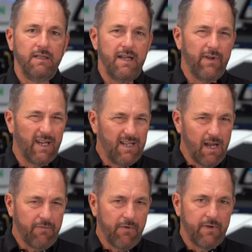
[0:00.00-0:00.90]
leaving
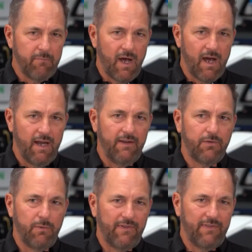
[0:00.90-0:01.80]
enough of it behind
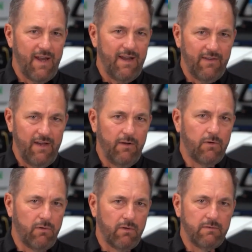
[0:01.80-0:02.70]
so it stays
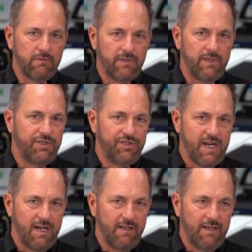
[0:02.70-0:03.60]
integral to the
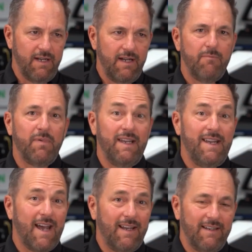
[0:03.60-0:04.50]
sheet, but
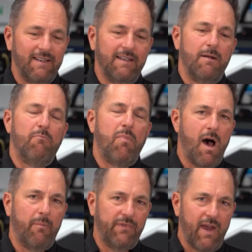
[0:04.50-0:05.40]
yet
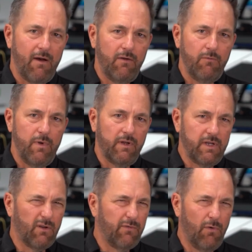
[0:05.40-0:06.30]
pops out with a
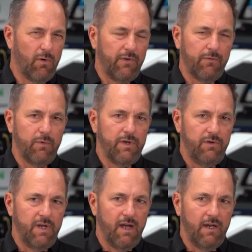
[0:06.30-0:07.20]
little force when you're
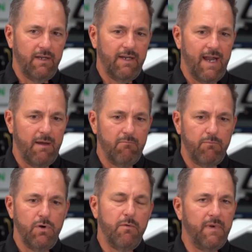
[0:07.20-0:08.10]
done, and
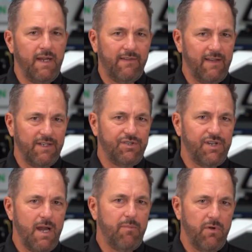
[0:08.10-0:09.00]
boom, it's in the
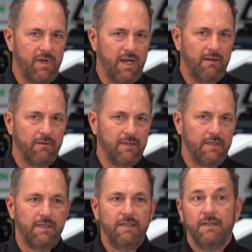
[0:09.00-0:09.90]
shape you need,
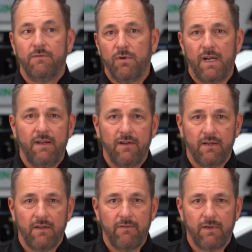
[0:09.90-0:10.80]
ready to
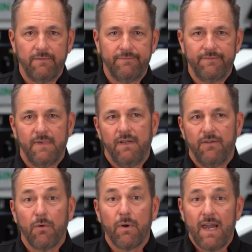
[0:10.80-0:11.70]
deliver.
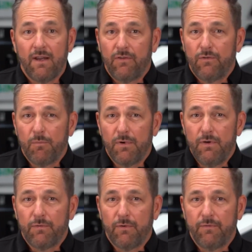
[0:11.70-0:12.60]
So again, super
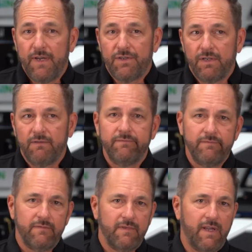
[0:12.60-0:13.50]
useful feature.
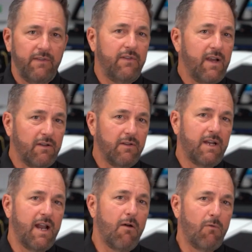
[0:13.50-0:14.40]
Let's take a look
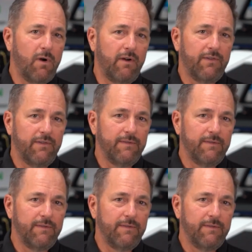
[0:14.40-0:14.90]
at how it works.